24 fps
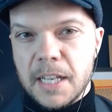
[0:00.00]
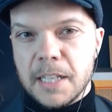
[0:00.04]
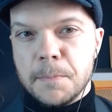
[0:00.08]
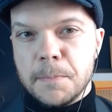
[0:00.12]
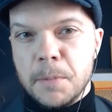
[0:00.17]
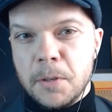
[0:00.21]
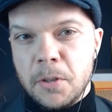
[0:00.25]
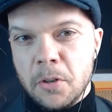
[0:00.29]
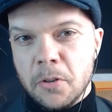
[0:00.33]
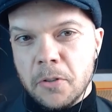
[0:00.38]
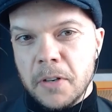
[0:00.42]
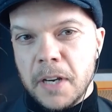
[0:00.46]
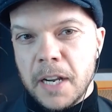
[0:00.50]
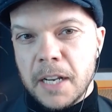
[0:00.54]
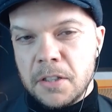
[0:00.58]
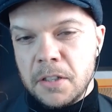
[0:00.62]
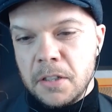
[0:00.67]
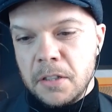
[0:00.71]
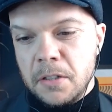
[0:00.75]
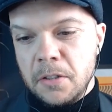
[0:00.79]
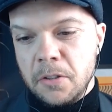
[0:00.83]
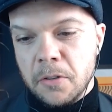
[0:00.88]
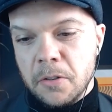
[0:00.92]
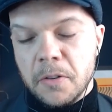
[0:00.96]
But your
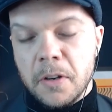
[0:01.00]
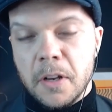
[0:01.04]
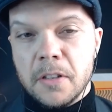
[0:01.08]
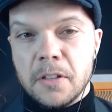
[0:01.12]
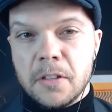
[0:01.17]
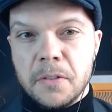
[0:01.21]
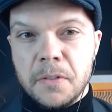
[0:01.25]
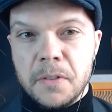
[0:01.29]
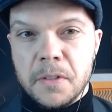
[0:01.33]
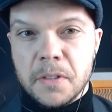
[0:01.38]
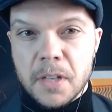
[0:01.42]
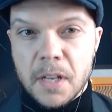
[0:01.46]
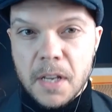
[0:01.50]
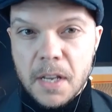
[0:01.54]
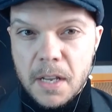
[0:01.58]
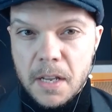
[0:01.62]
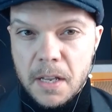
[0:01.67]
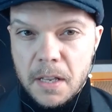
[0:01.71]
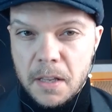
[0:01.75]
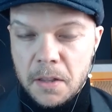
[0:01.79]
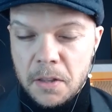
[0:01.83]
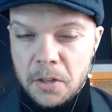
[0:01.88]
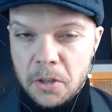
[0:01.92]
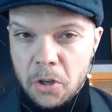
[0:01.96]
actually your answer is
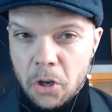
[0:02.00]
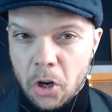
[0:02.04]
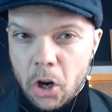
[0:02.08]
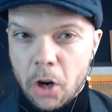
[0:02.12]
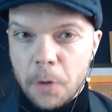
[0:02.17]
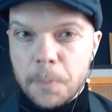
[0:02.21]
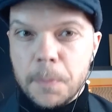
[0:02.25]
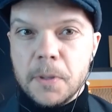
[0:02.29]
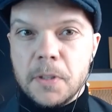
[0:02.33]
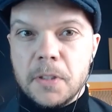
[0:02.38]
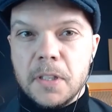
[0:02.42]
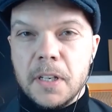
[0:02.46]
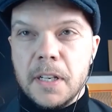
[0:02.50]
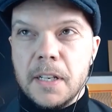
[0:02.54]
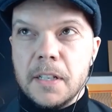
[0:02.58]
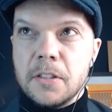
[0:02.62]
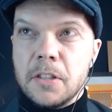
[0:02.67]
the opposite.